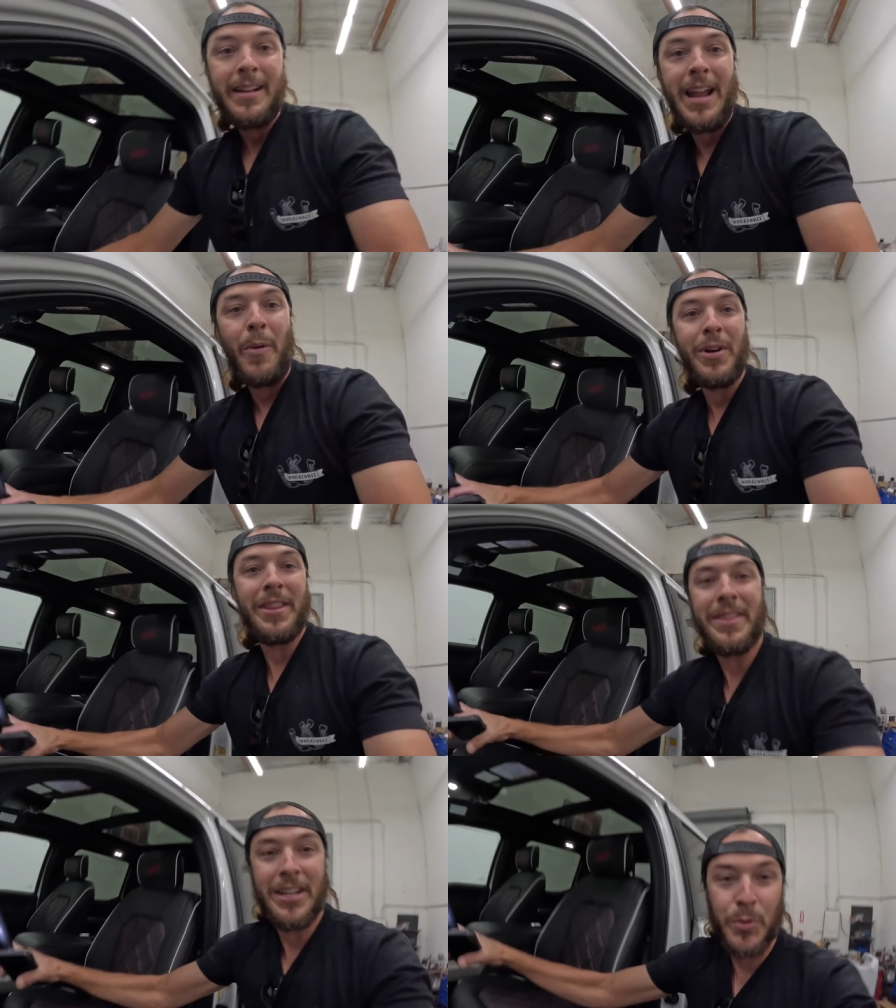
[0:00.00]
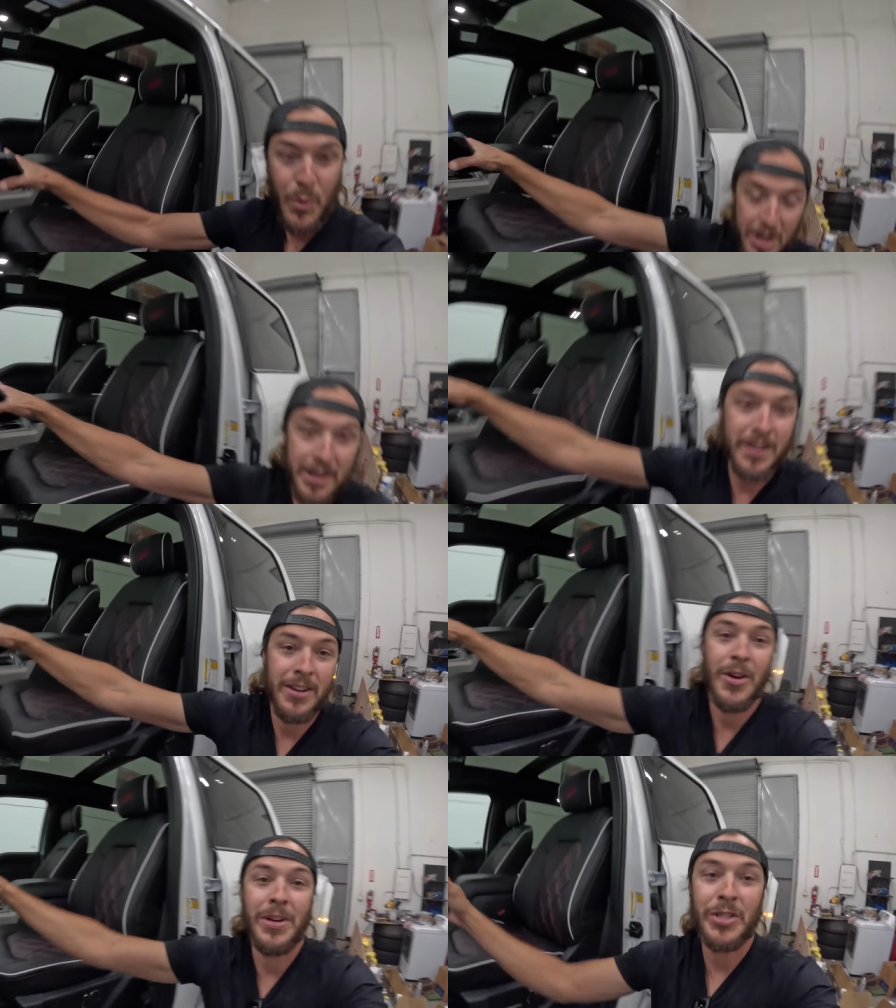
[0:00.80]
Now, one of the things Juan
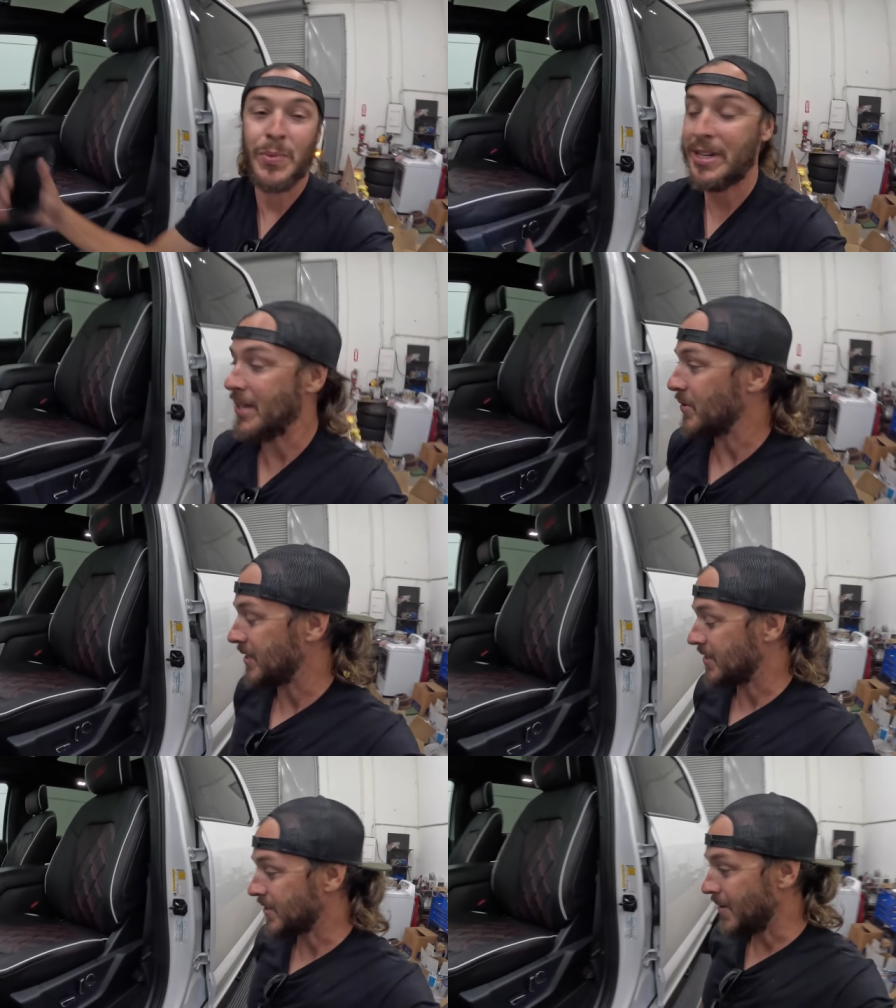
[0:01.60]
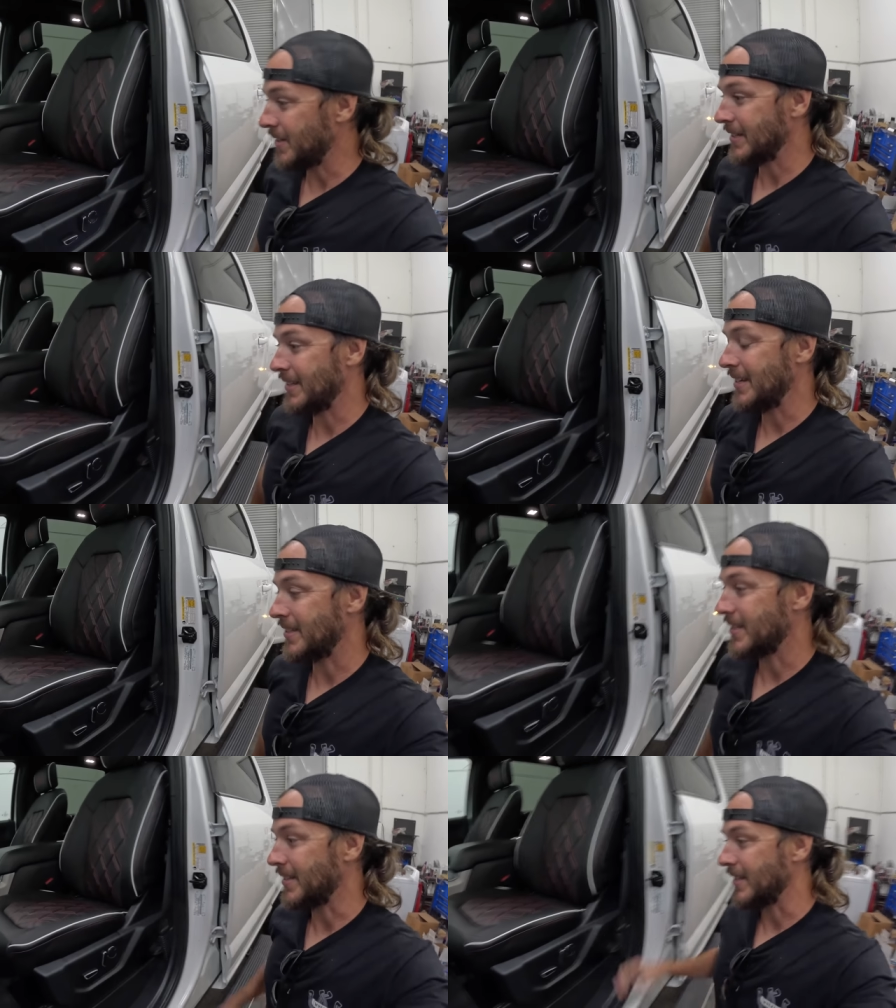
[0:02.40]
noticed when he was installing these
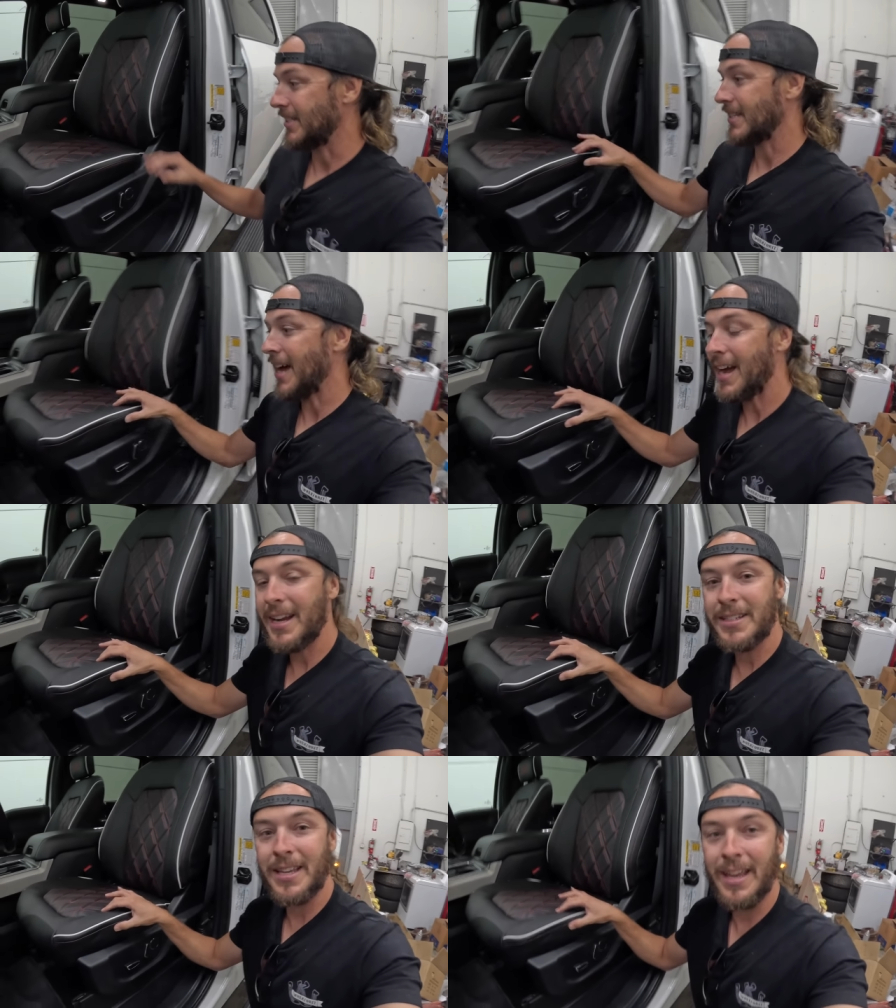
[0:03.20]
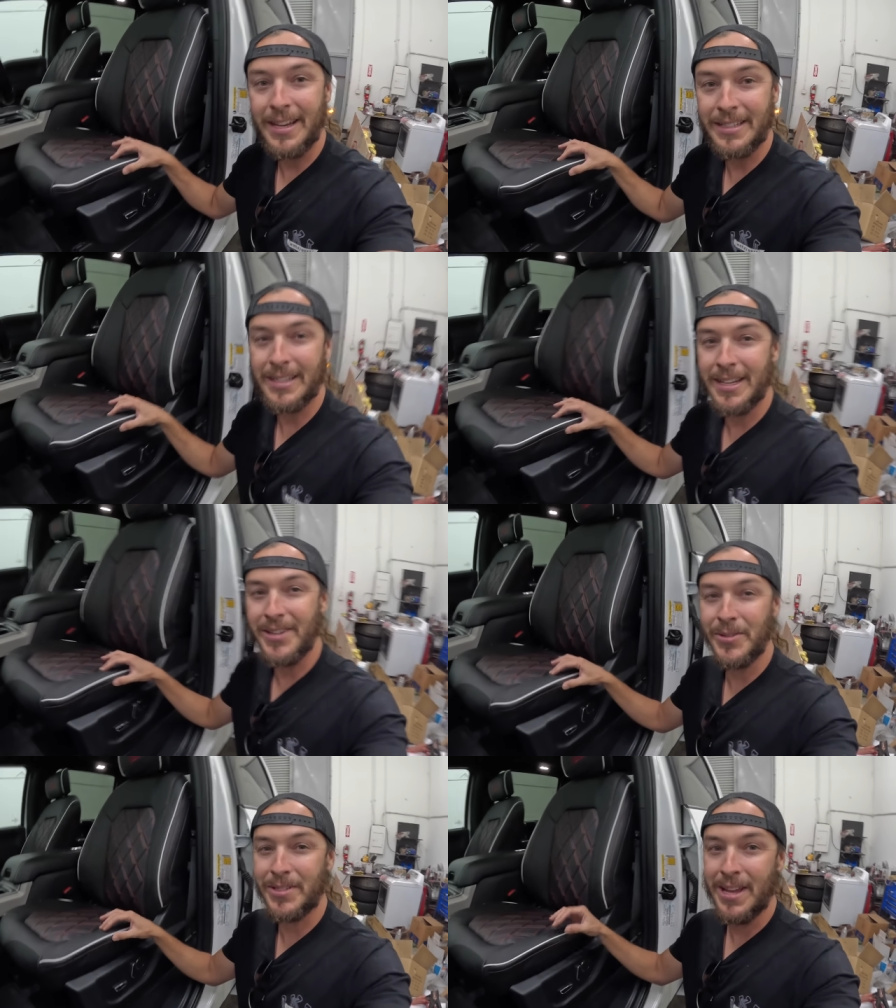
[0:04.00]
is on the sides, he said they
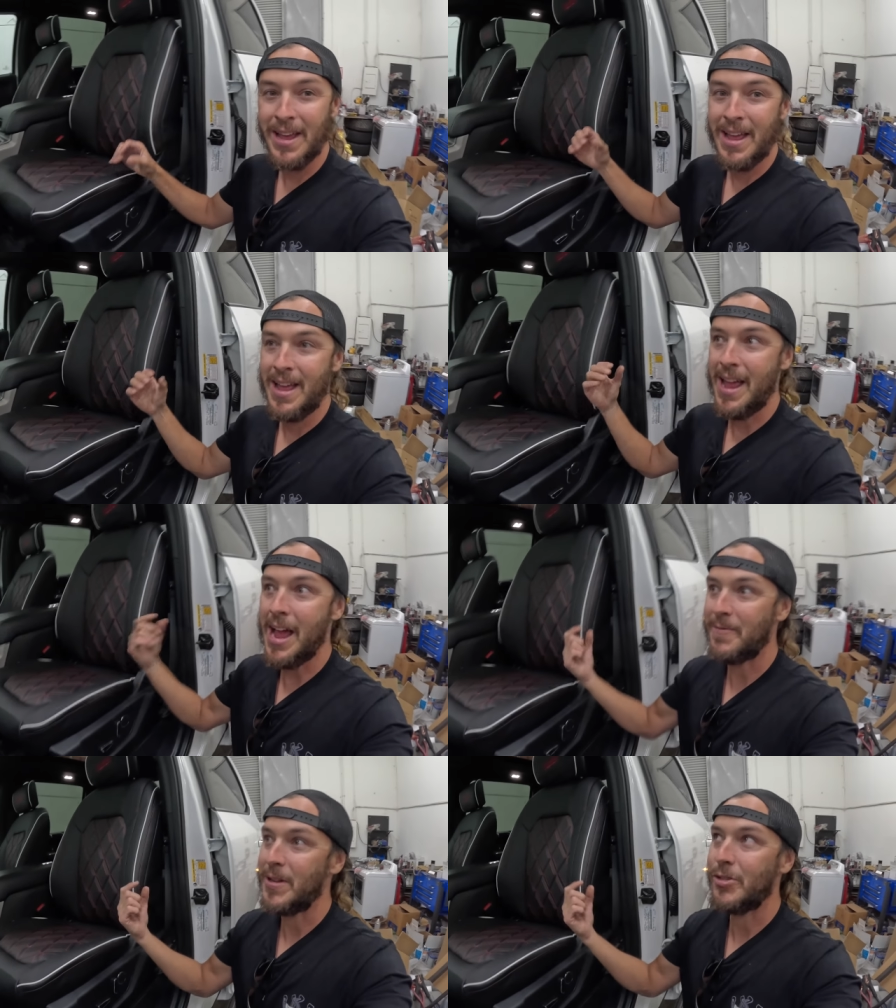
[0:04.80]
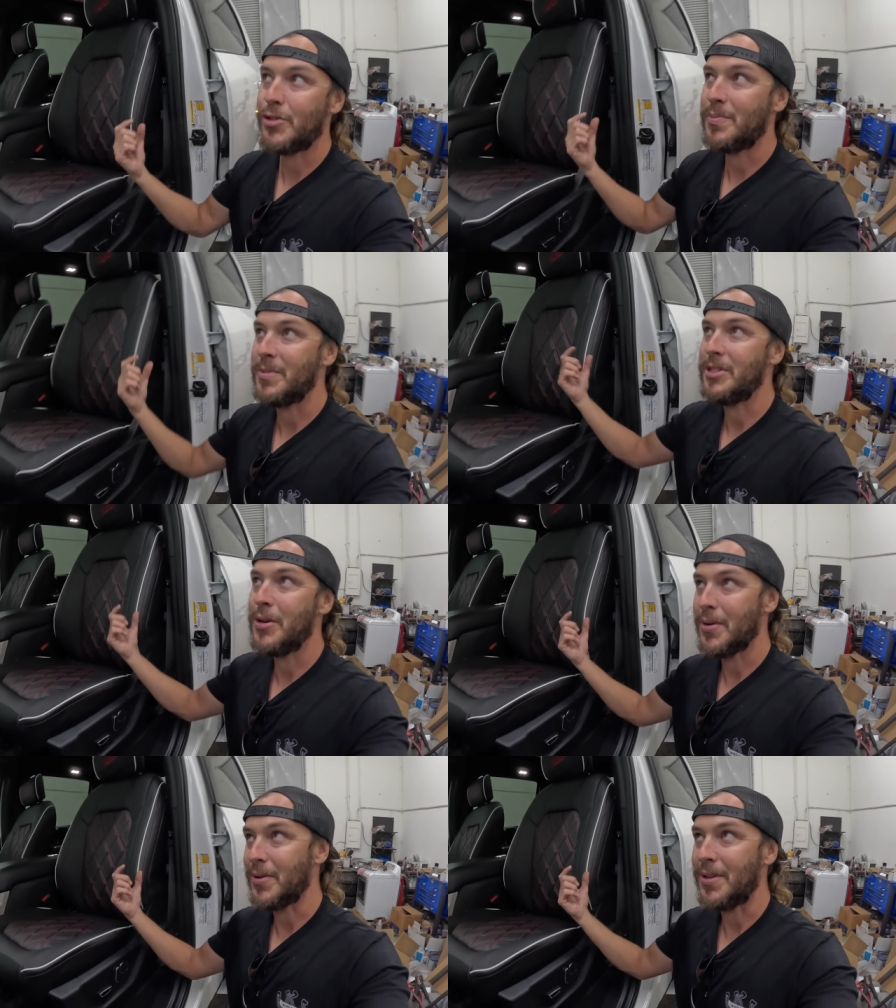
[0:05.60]
used half inch
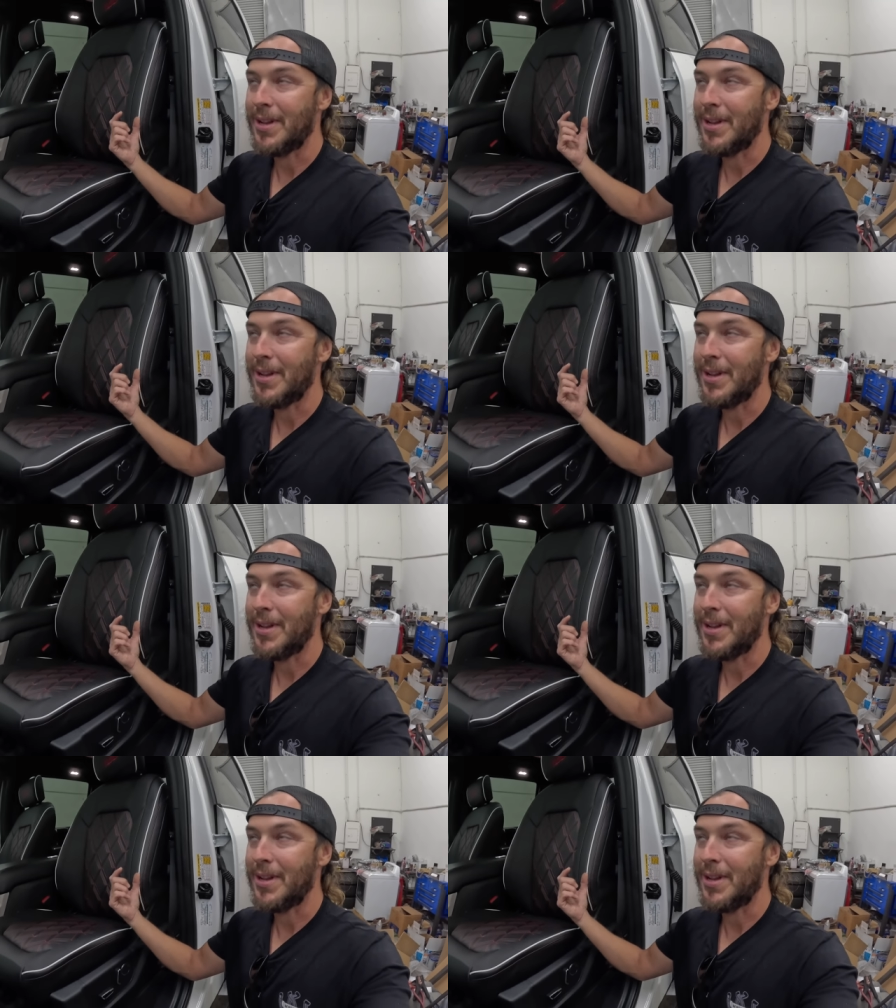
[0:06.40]
material.